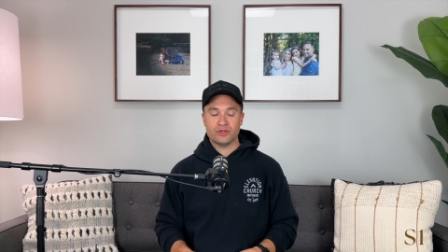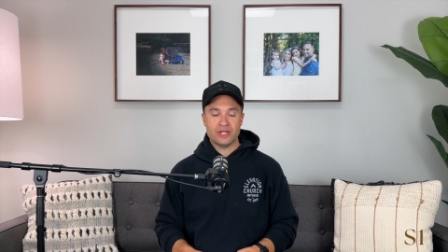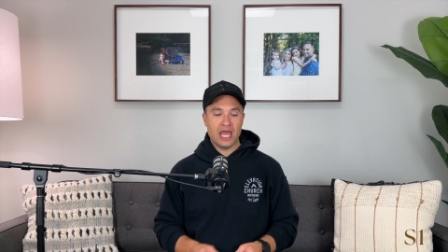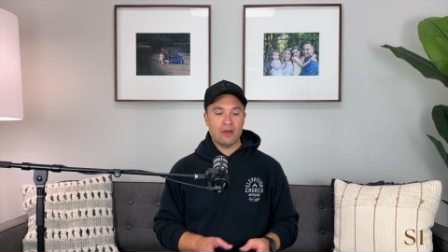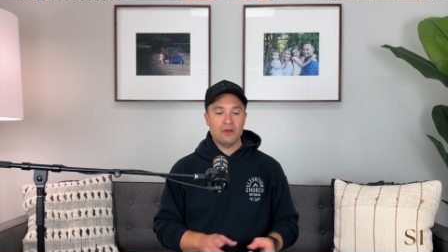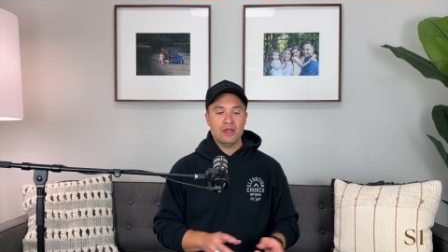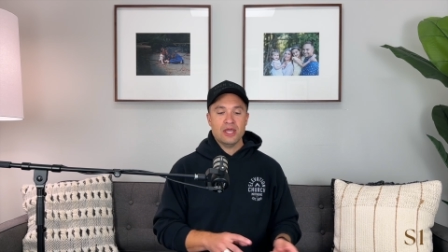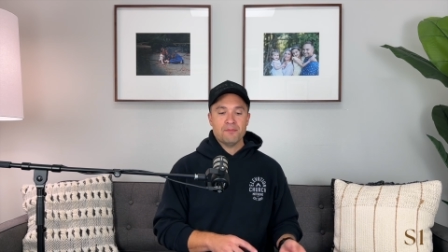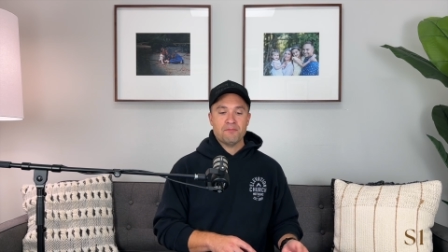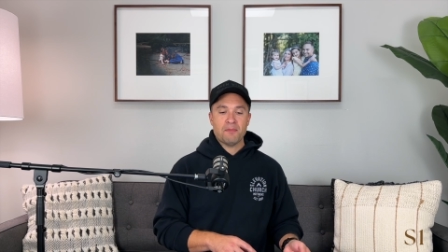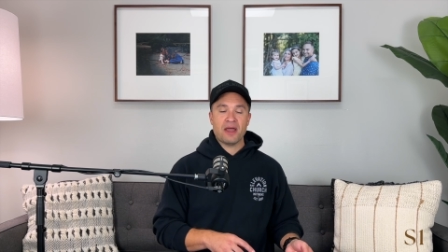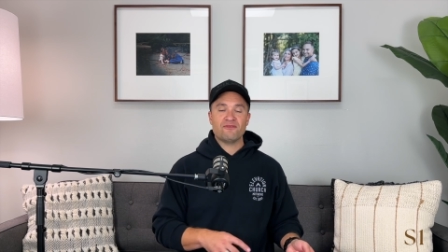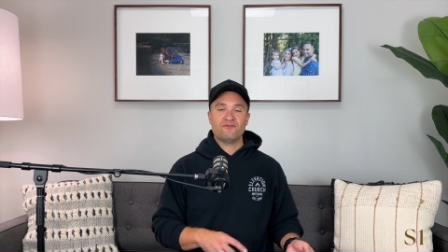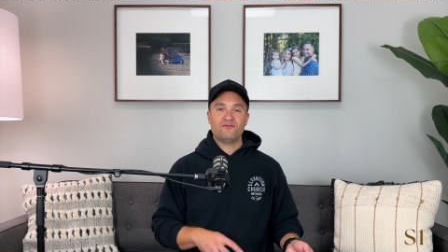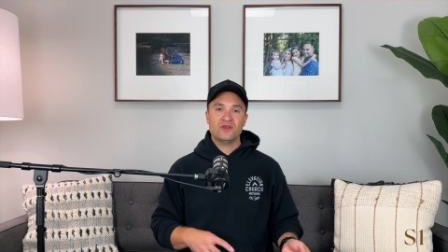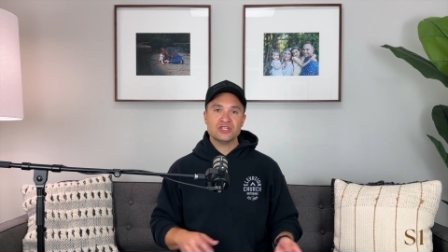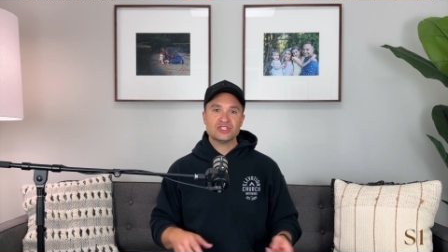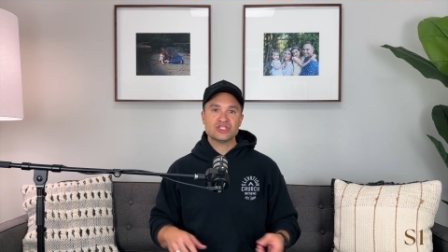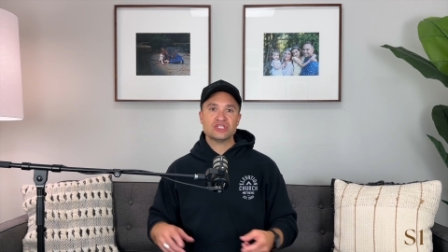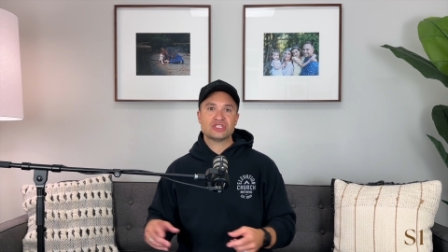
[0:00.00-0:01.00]
Now, my
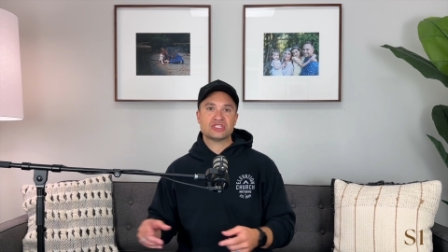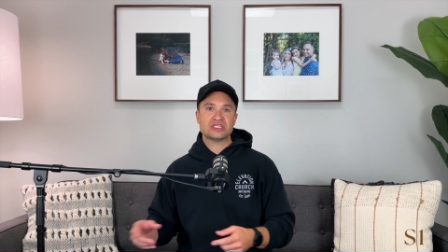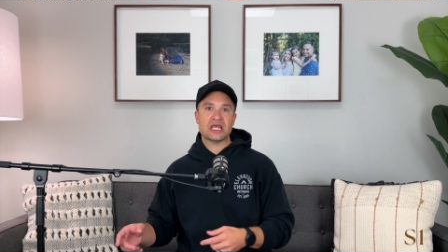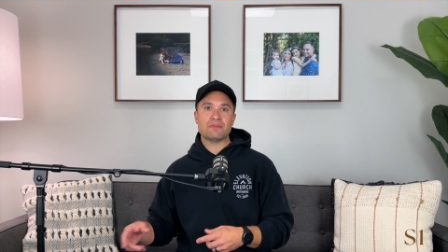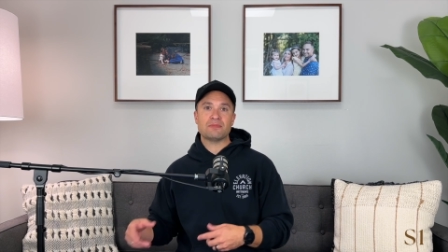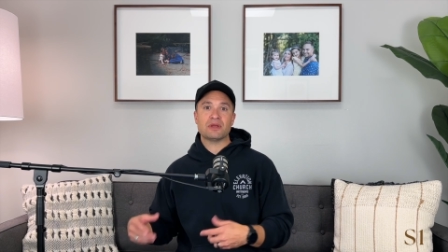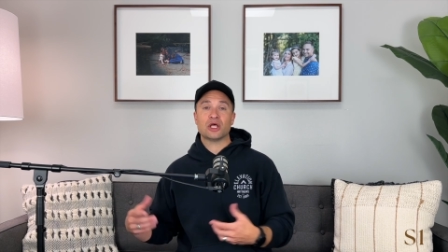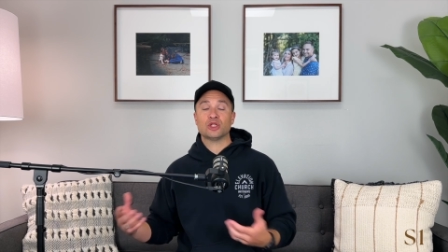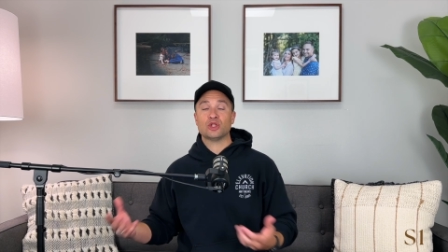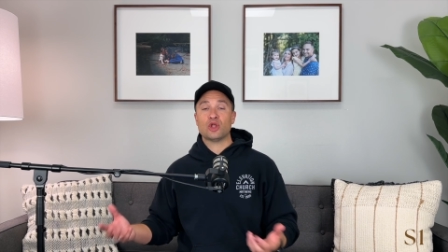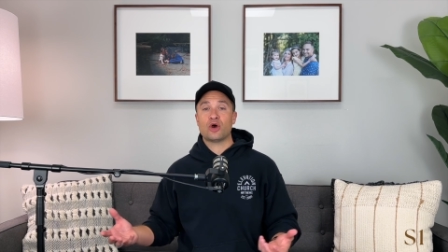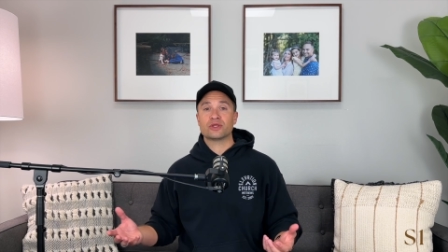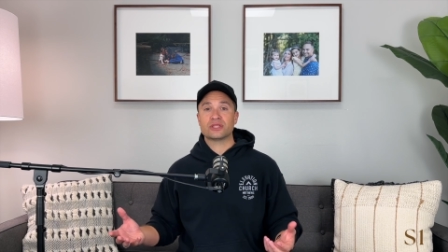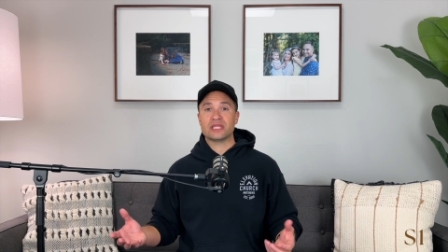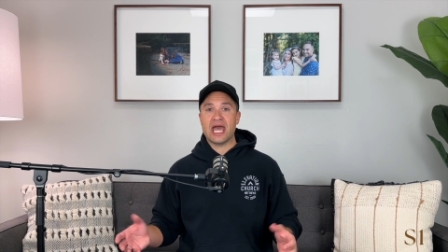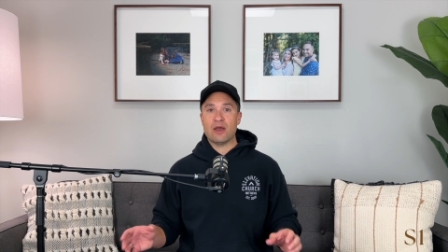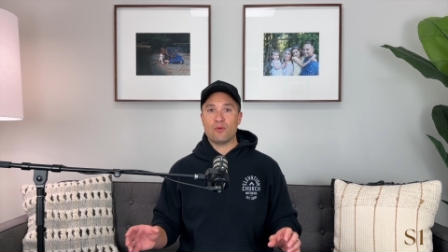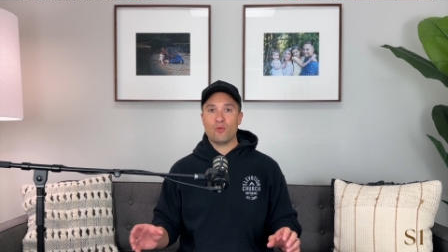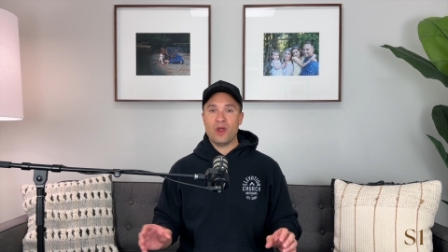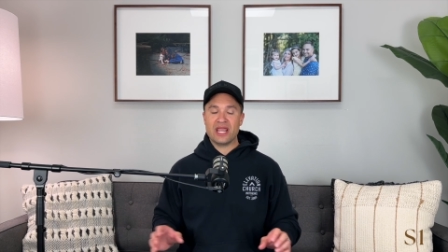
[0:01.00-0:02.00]
vision statement along
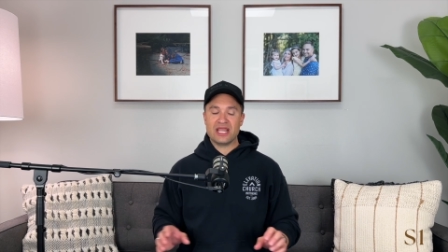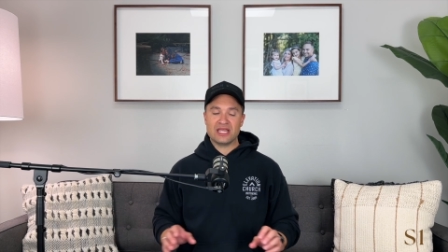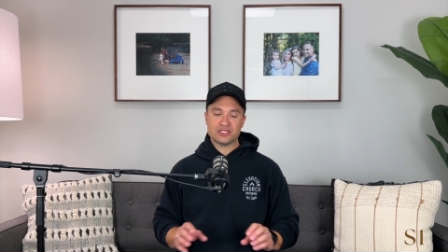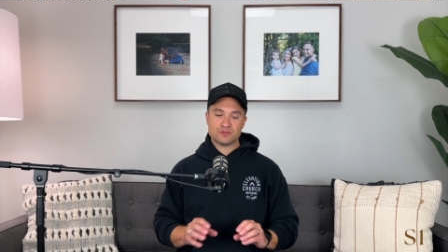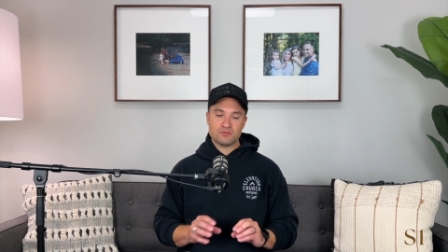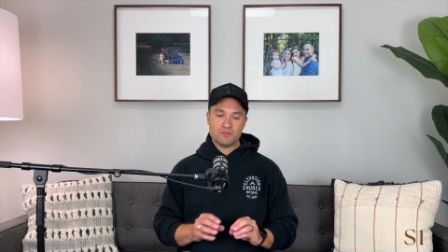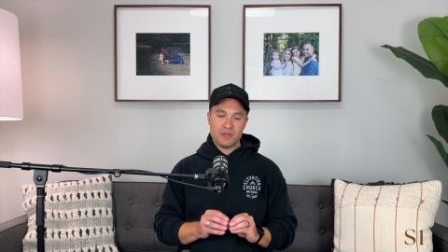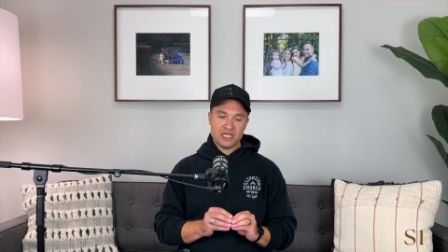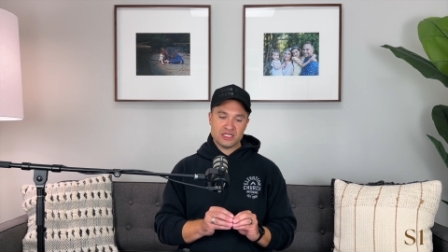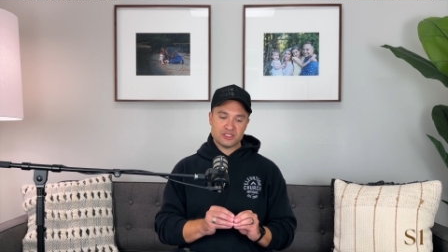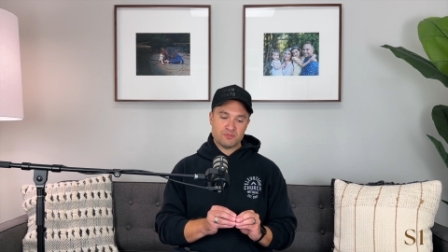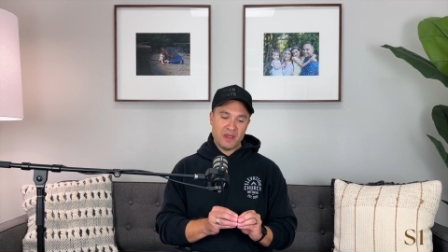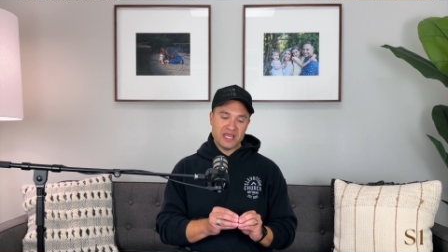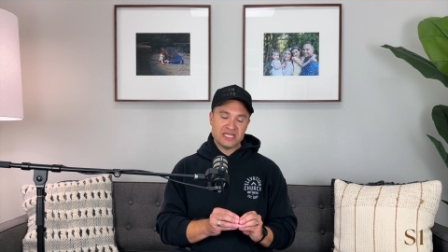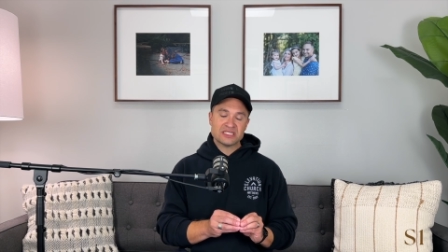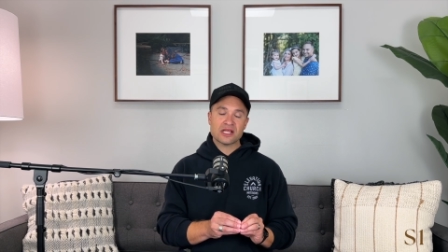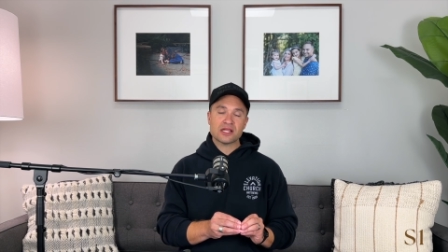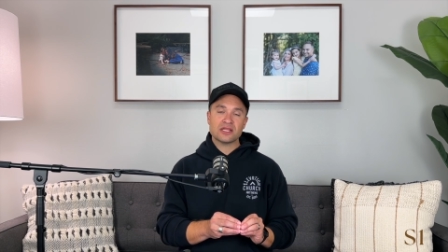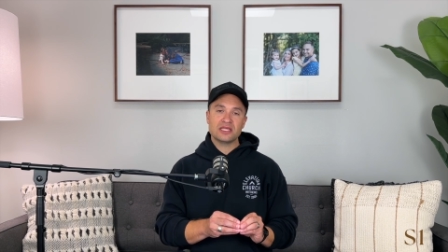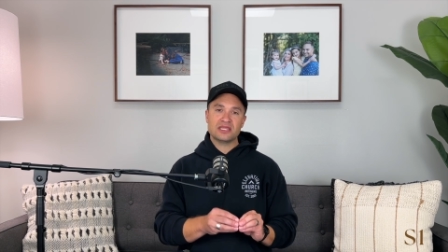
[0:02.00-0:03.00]
that way is
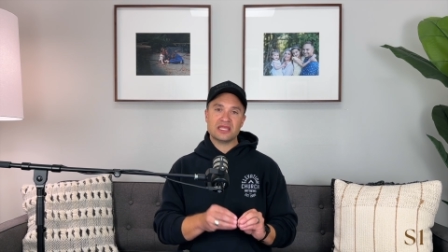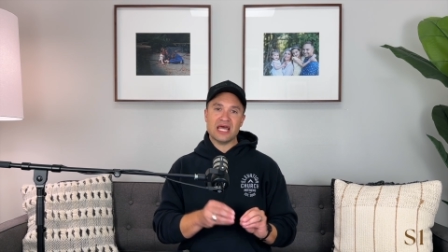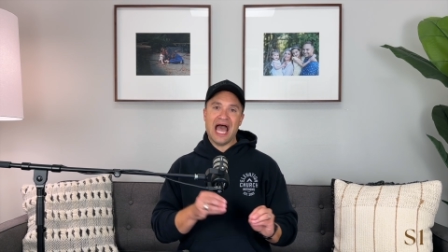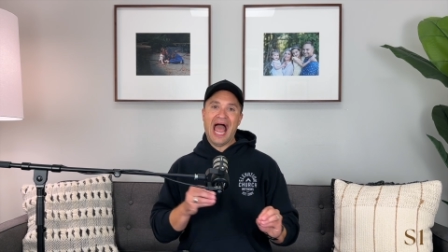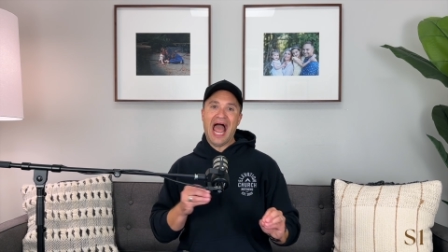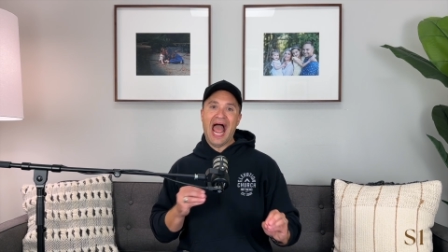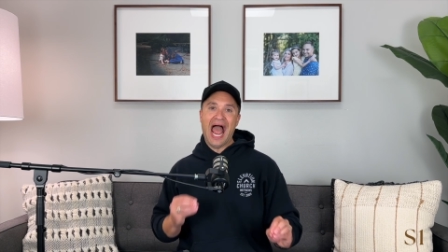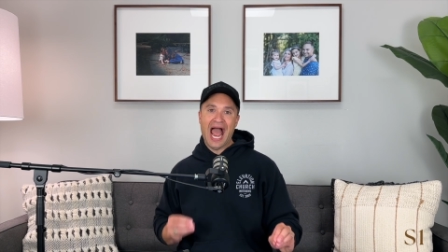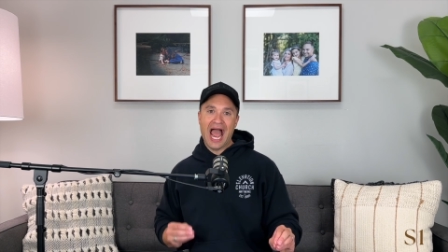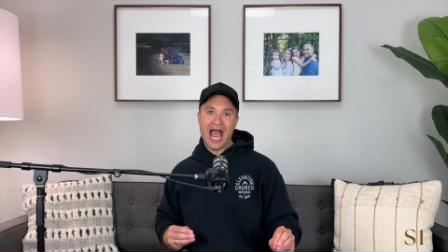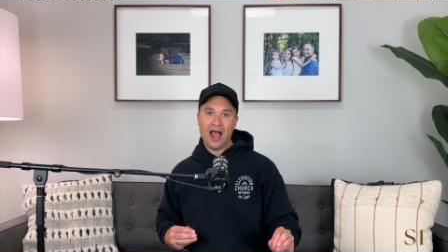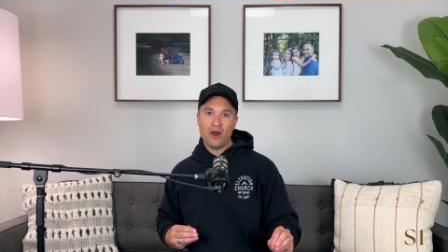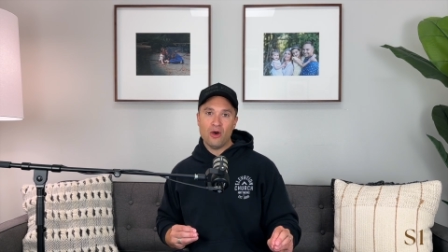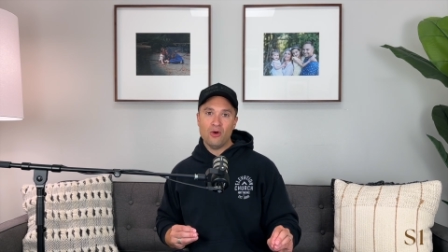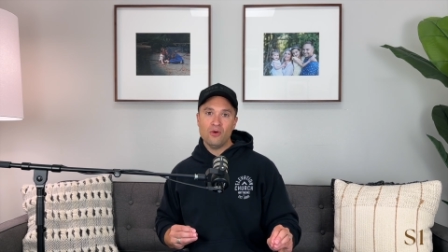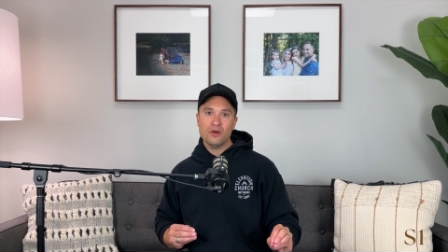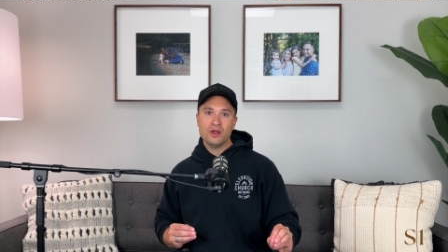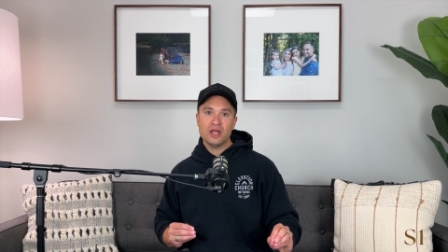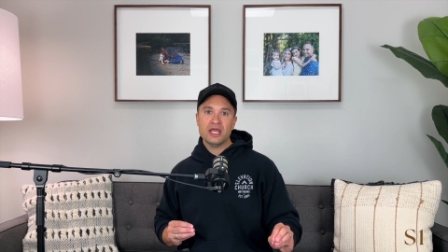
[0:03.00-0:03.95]
basically the how